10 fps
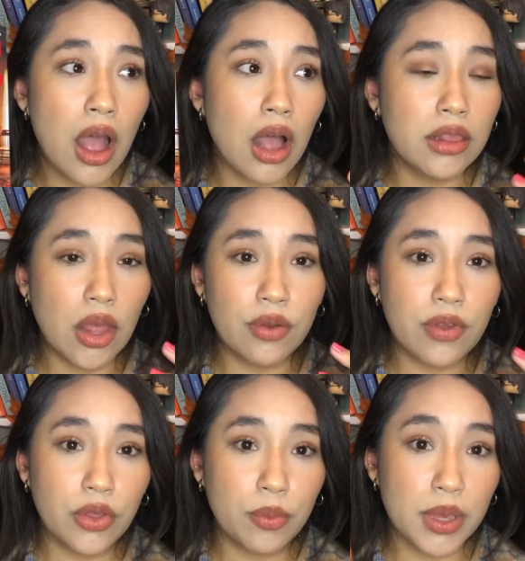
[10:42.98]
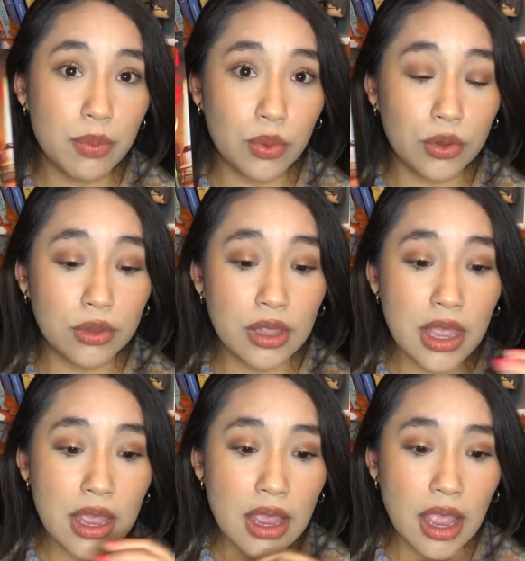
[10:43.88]
a lot of other people,
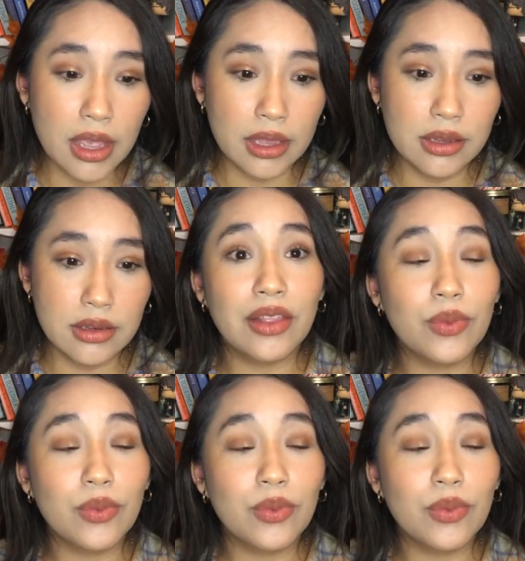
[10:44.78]
and